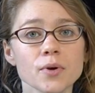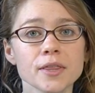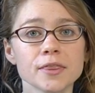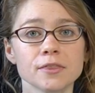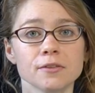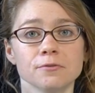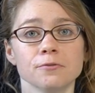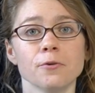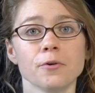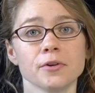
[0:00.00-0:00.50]
with
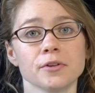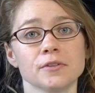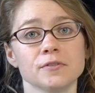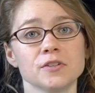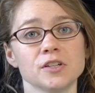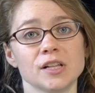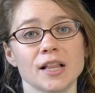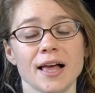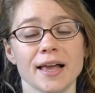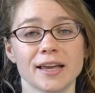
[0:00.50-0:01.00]
the 4th of
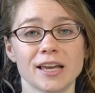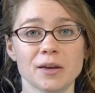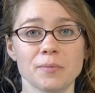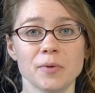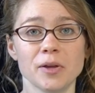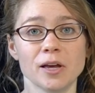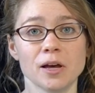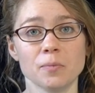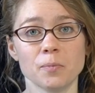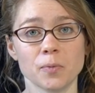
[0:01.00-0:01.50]
July
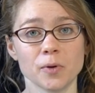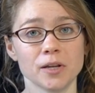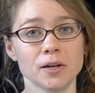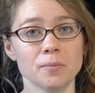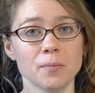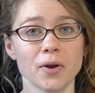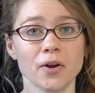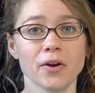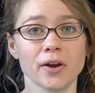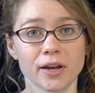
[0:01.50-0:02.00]
coming up in
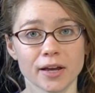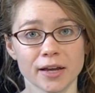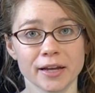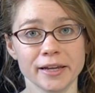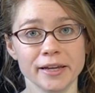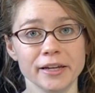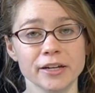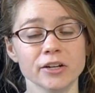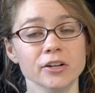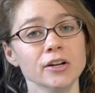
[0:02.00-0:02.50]
America
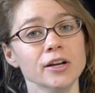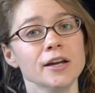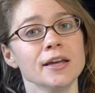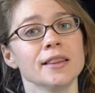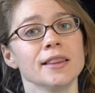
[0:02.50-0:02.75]
here,